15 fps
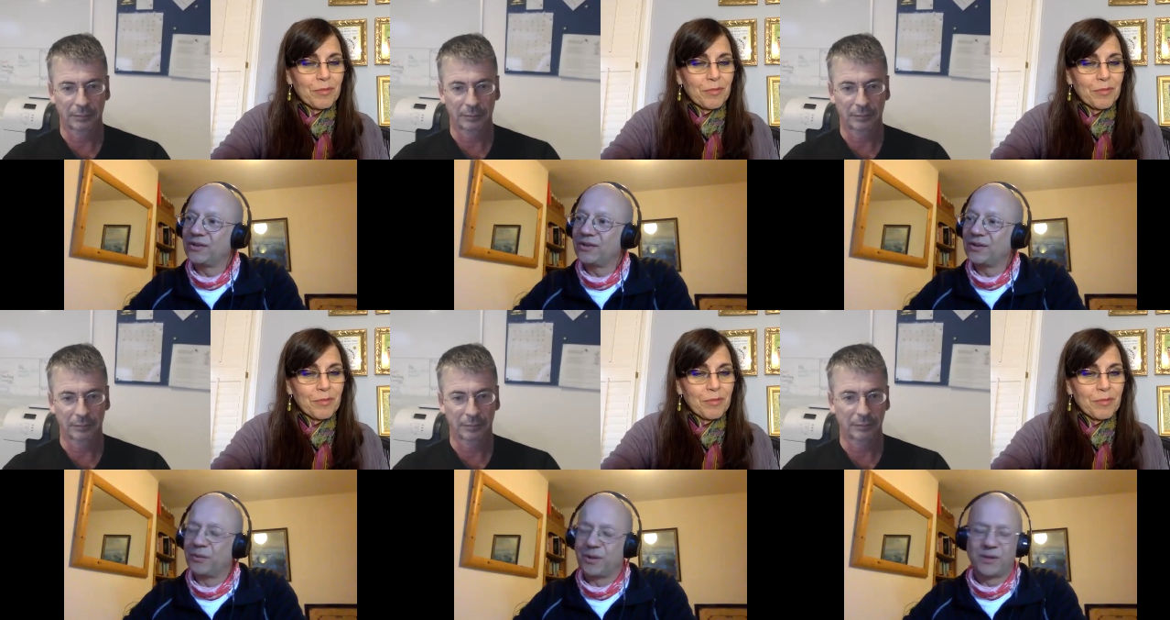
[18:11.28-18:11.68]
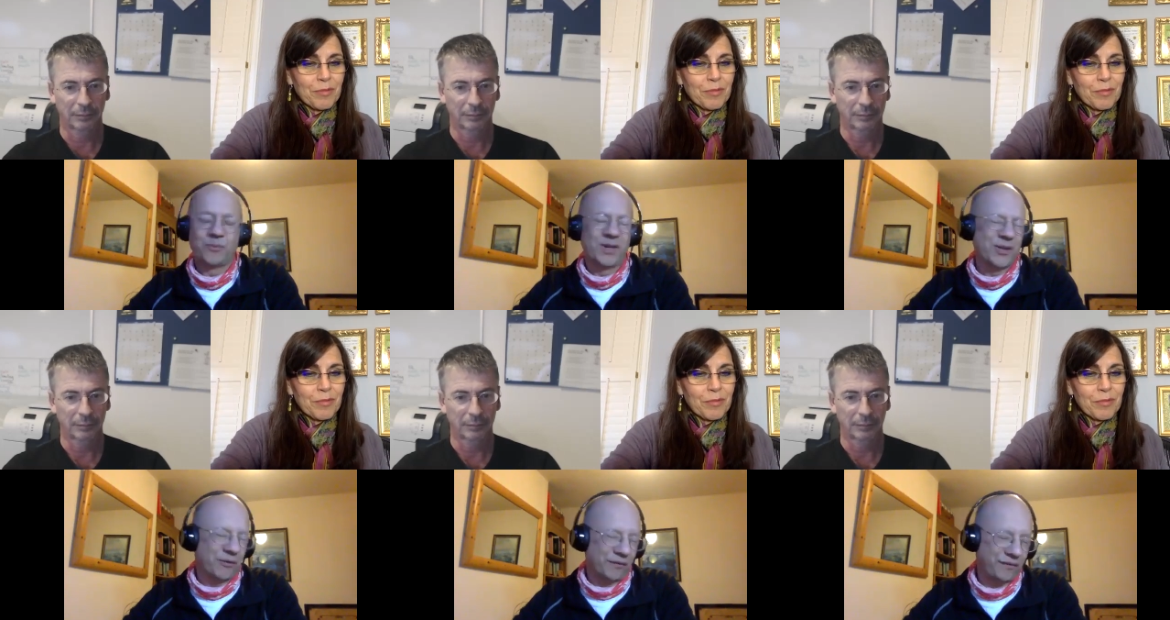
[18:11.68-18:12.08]
Speaker 1: we're
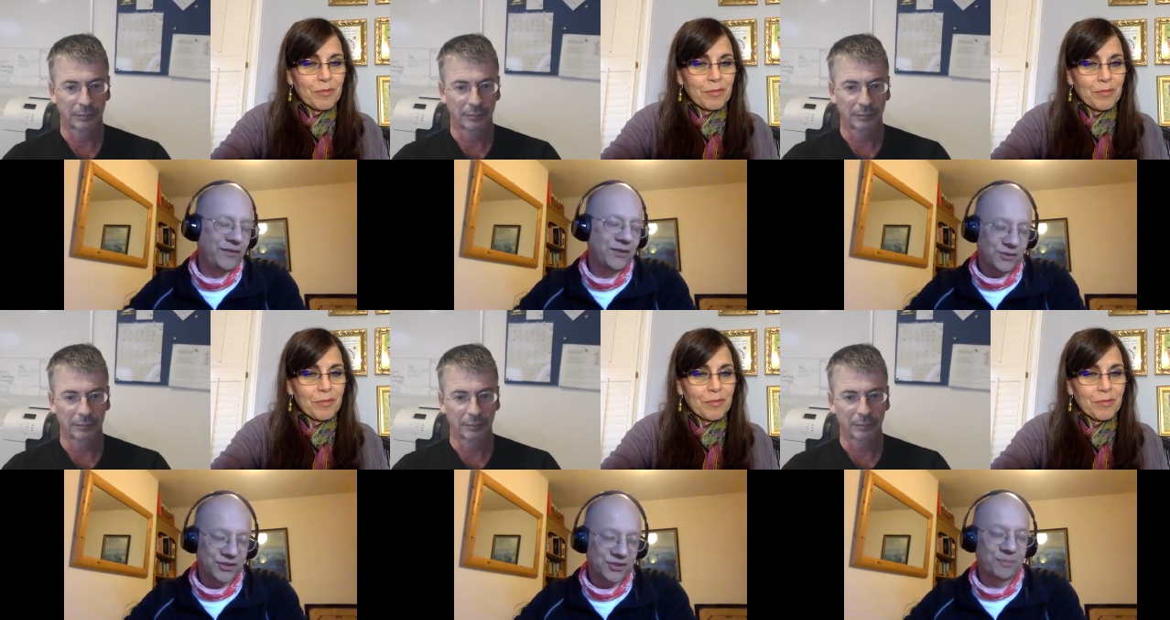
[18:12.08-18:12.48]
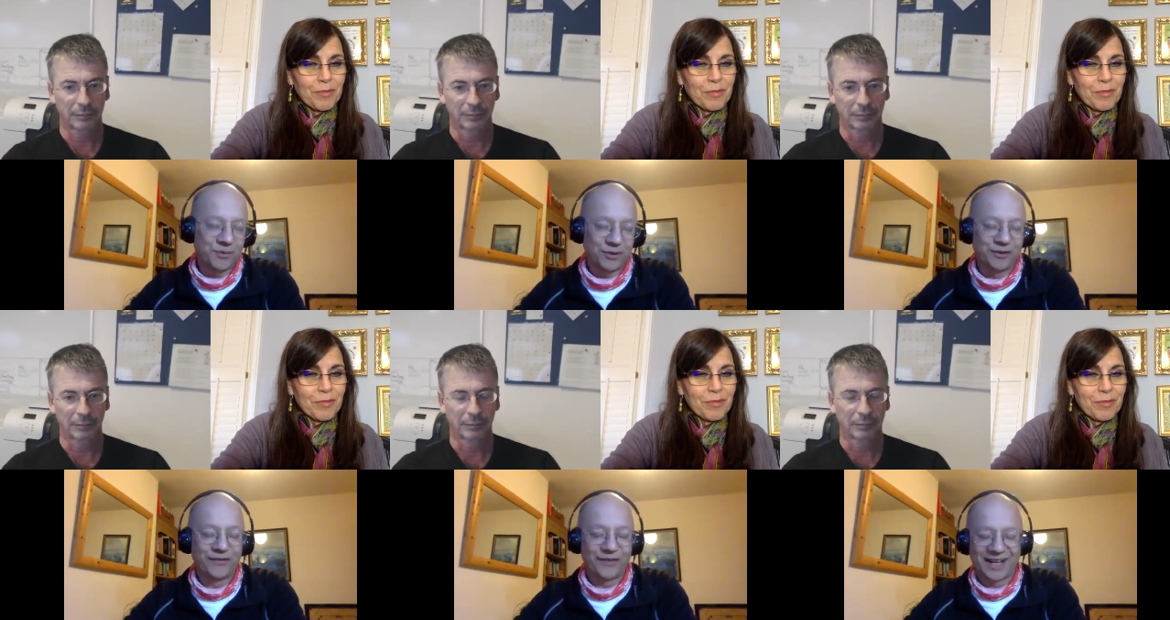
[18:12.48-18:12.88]
not future
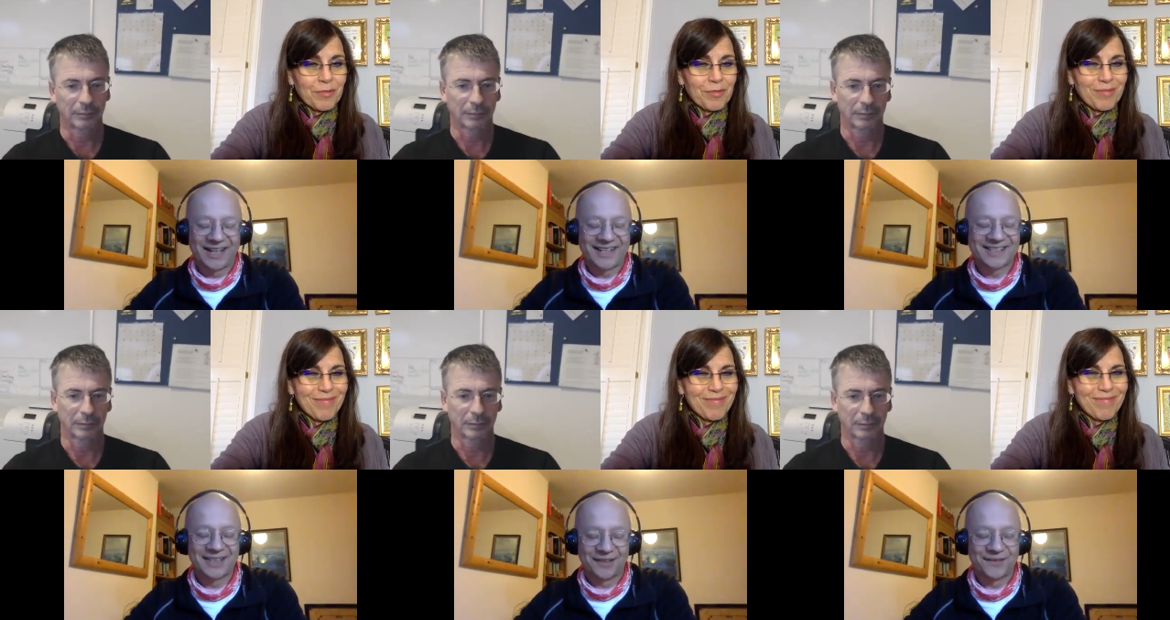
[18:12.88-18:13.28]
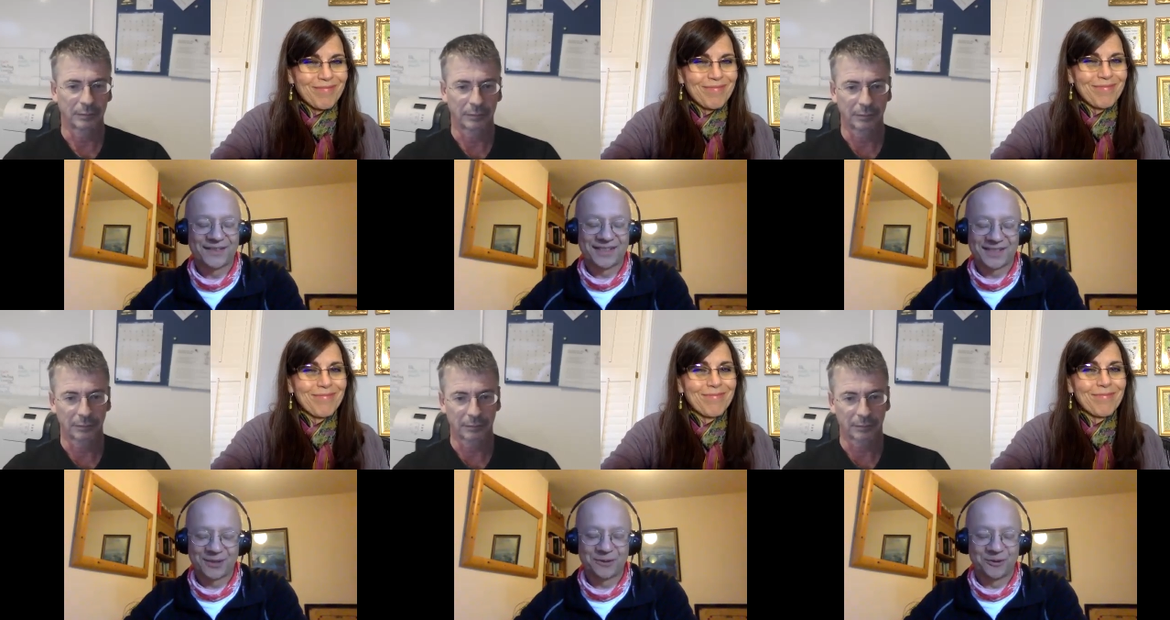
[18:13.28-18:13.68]
proofing ourselves
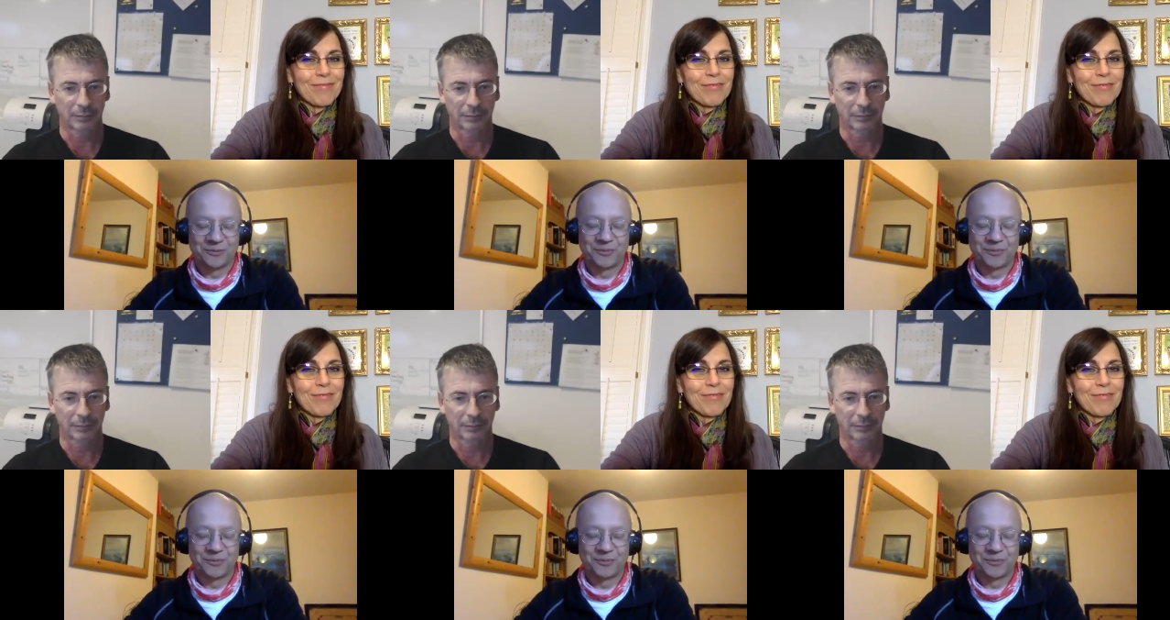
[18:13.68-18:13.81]
at all,